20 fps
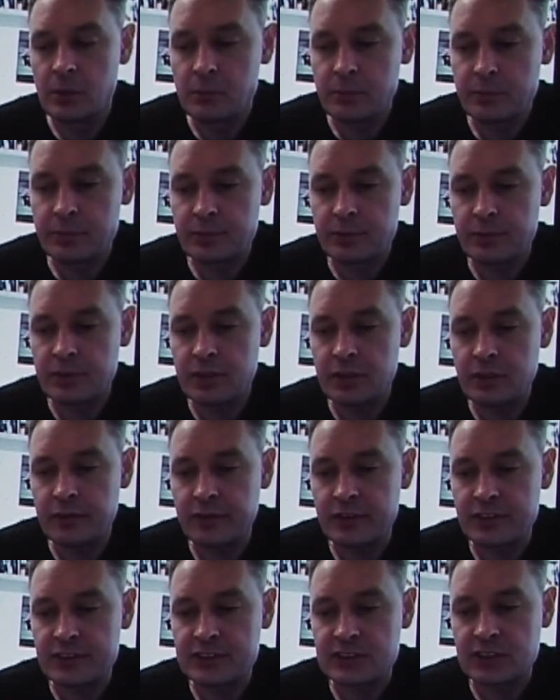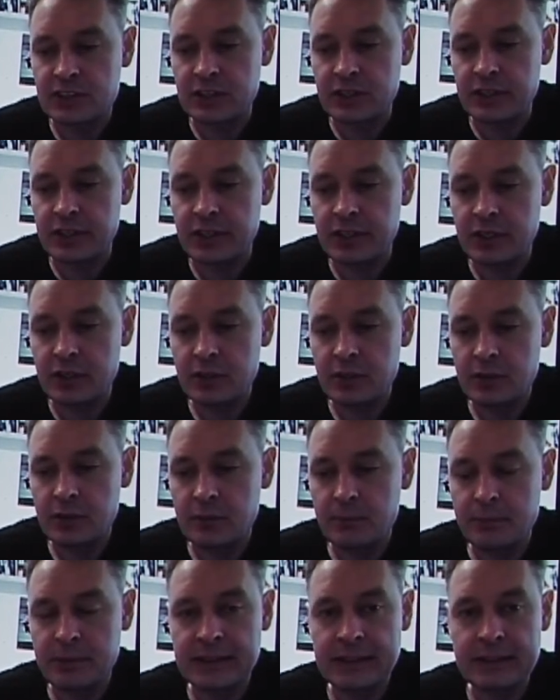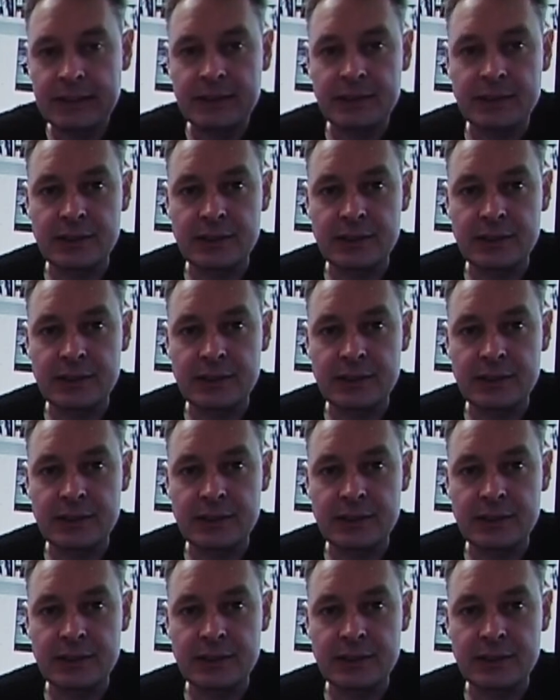previously pinged